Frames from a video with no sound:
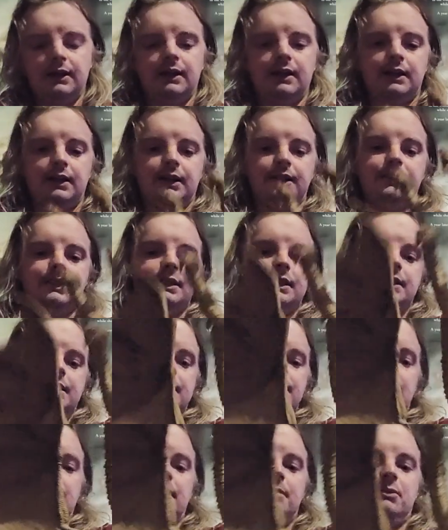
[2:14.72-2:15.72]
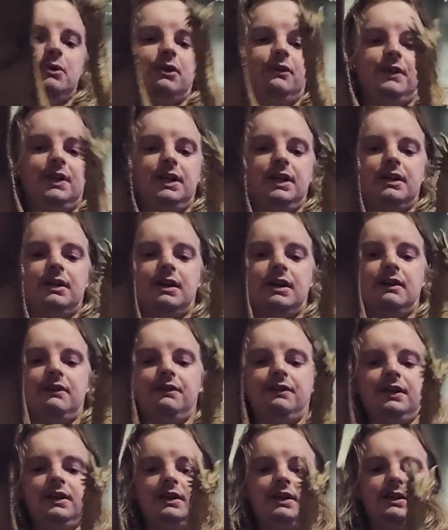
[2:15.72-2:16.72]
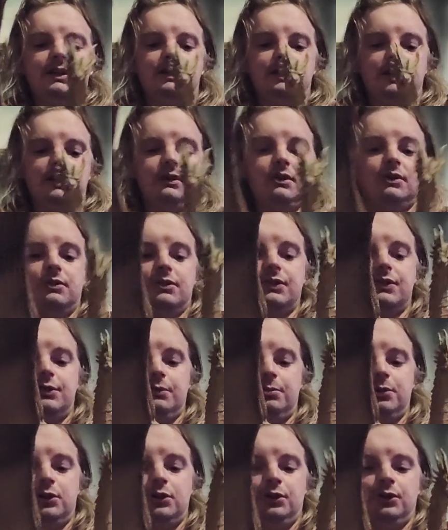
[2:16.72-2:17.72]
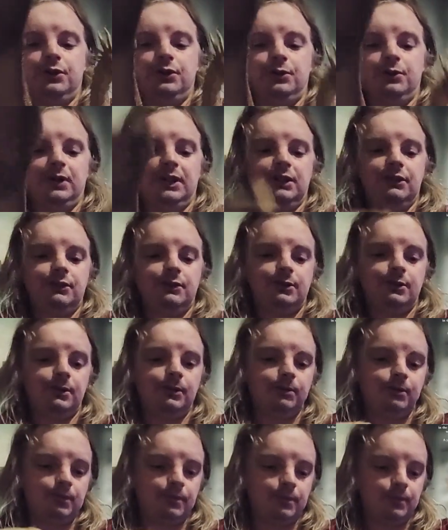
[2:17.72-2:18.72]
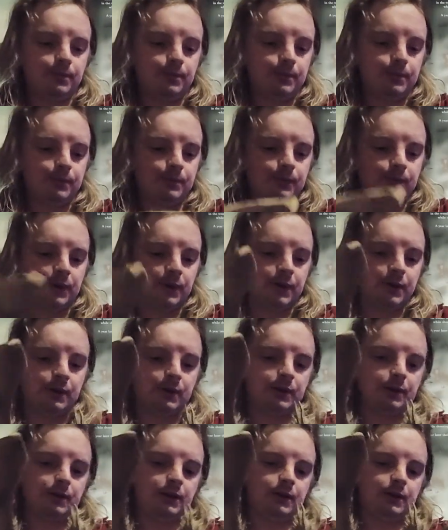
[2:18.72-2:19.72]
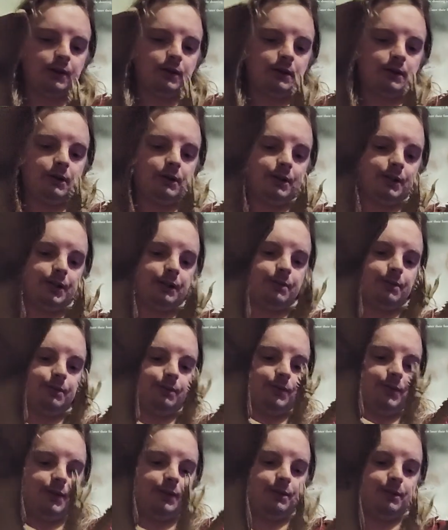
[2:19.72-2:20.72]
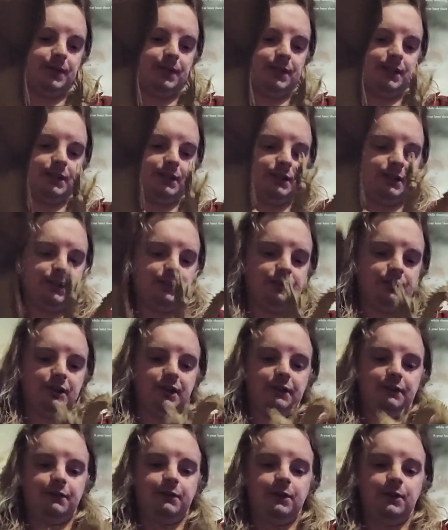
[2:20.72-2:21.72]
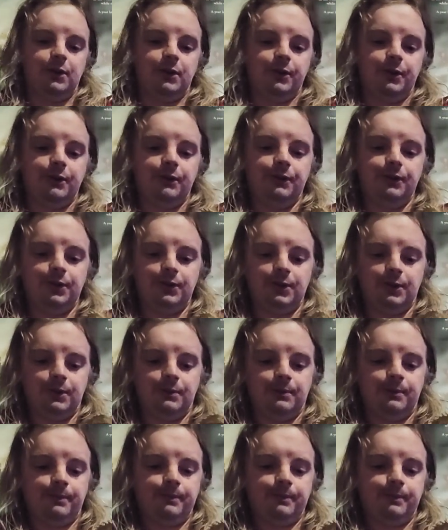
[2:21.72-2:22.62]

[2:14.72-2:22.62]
And I did say in my video, I think I did super glue the wings on. Oh, this wing is just like falling off too.